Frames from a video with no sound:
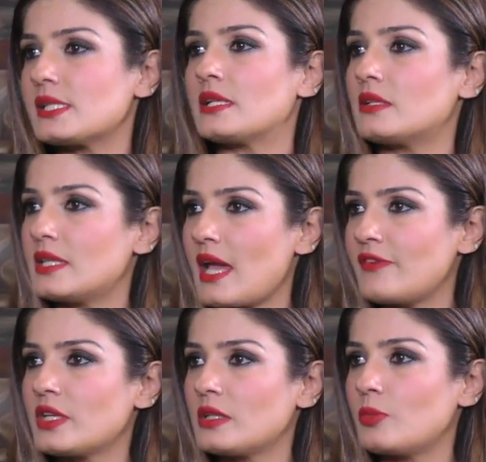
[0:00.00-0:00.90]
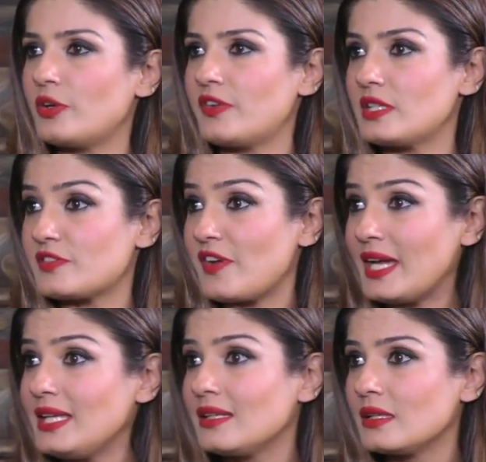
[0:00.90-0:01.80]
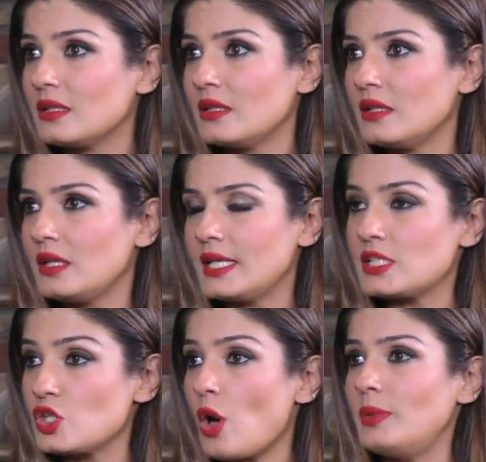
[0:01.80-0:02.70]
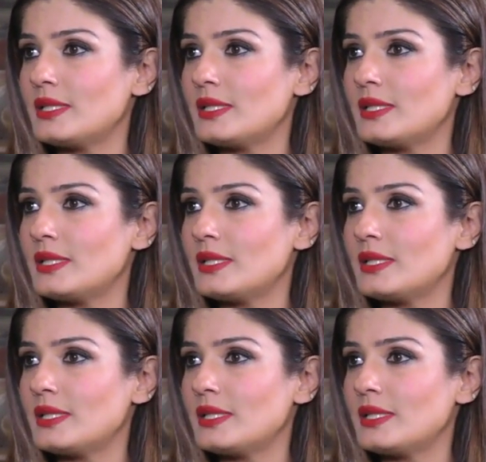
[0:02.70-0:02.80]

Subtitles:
later they have another boyfriend. It's fine. It's normal.